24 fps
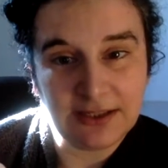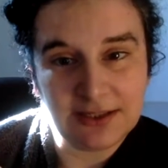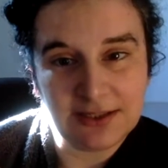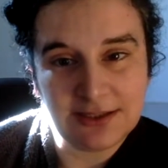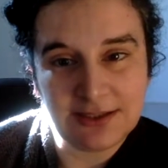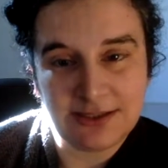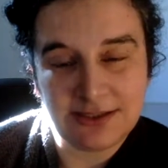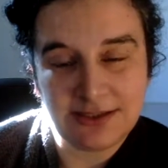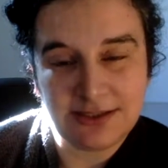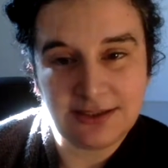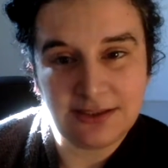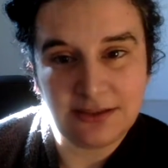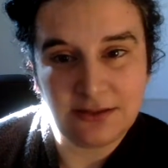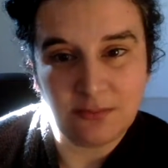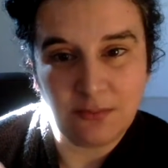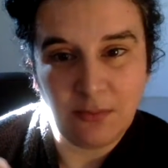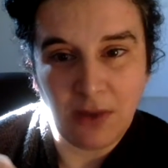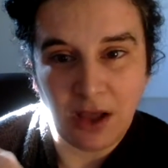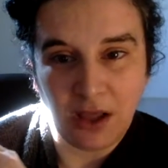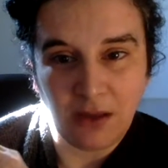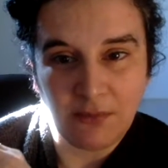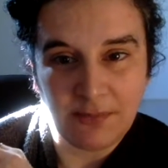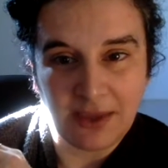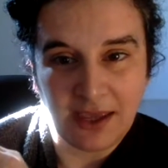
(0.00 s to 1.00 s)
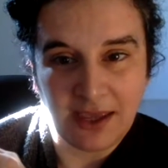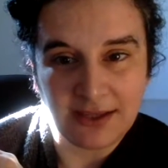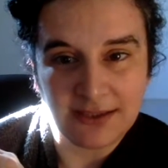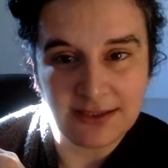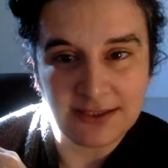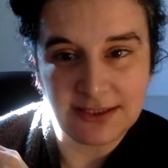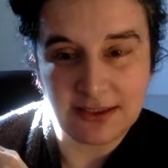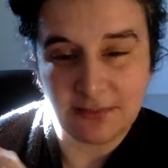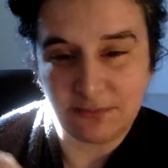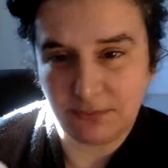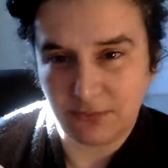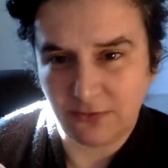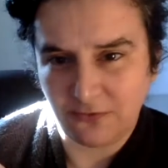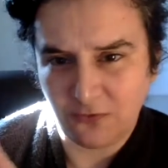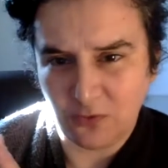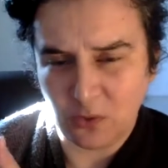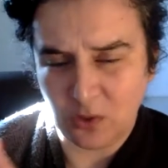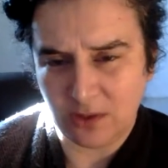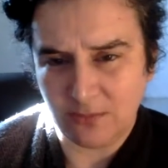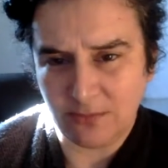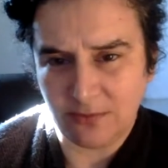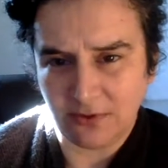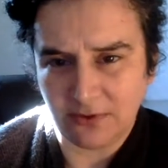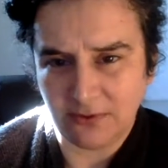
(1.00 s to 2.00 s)
The mom has some
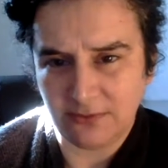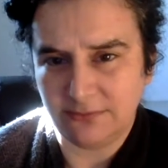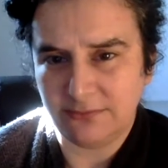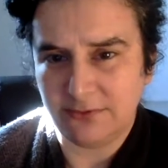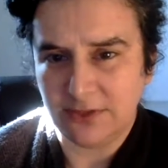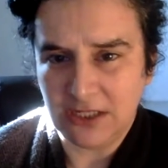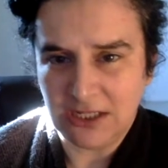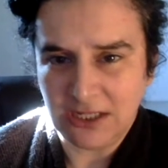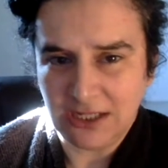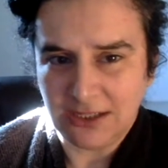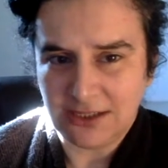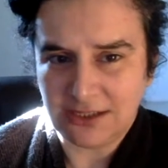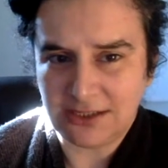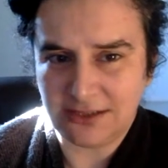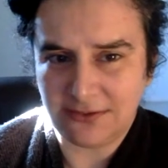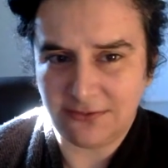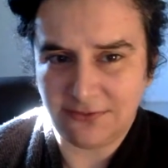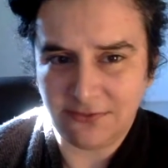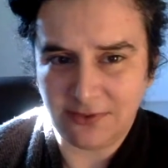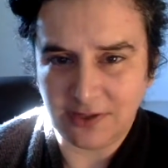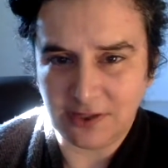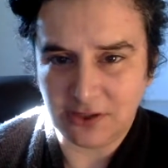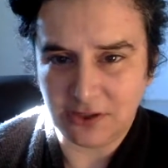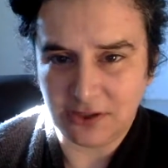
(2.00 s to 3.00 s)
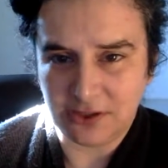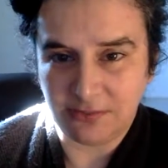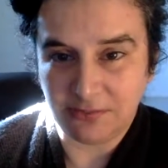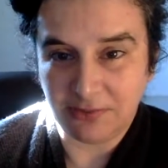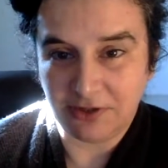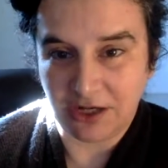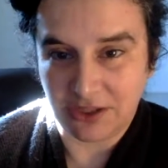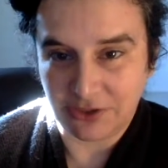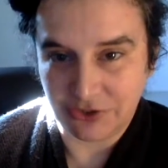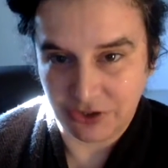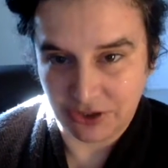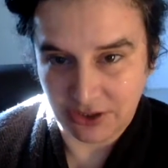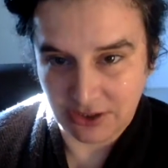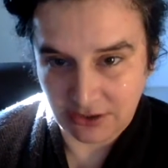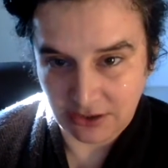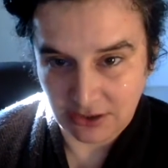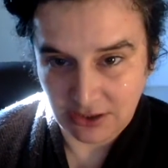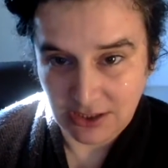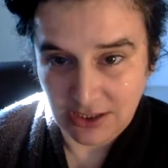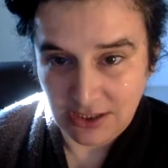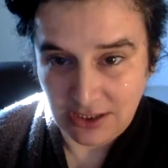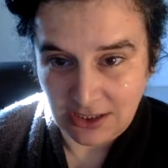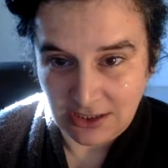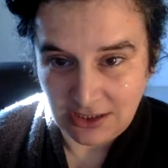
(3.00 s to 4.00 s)
form of severe depression.
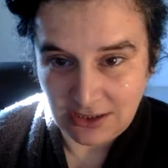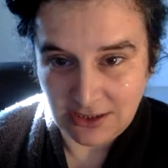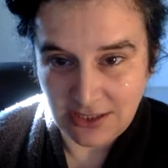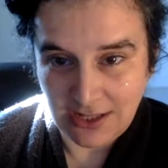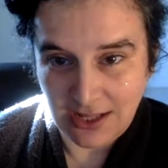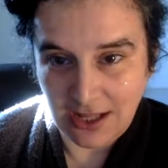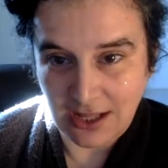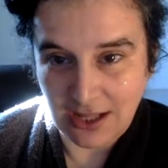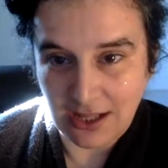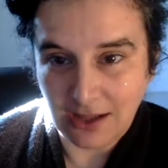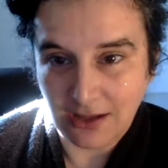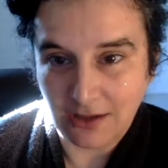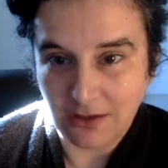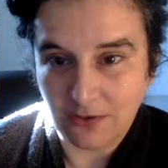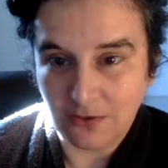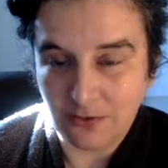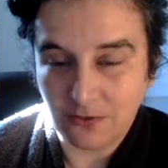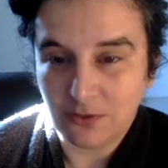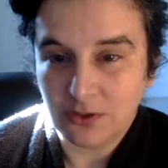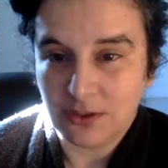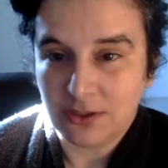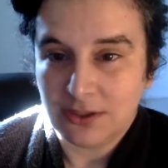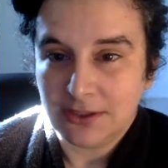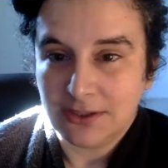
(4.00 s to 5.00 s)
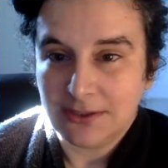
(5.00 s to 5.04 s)
Now,